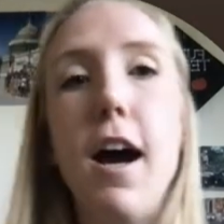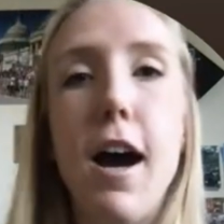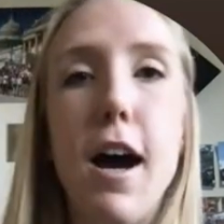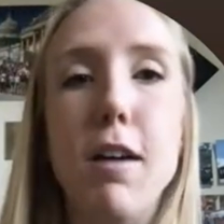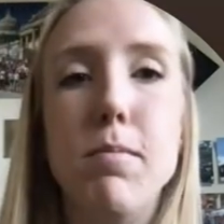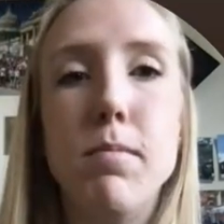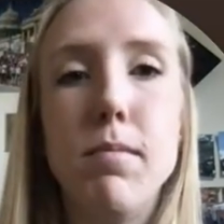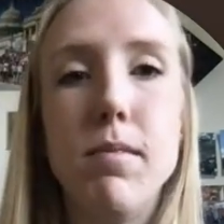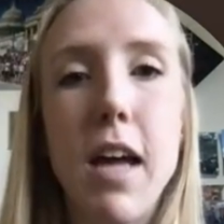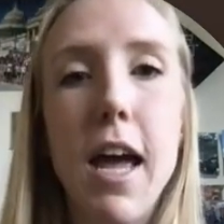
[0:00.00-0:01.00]
And
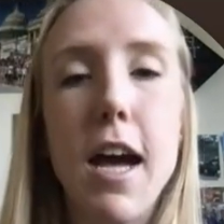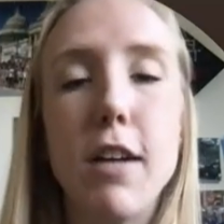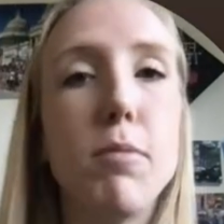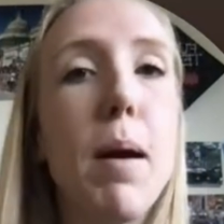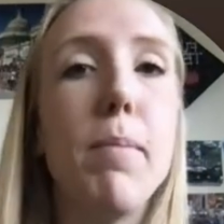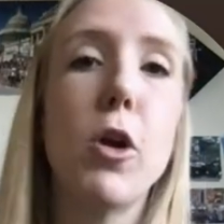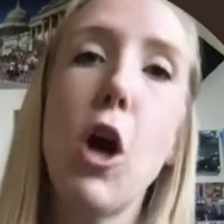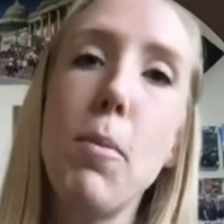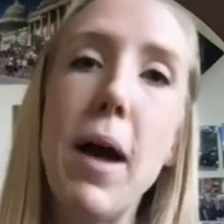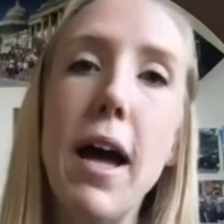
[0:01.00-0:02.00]
remember,
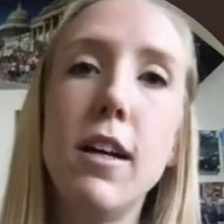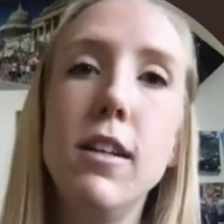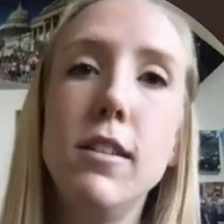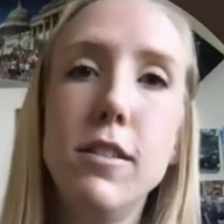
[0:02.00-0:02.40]
go back,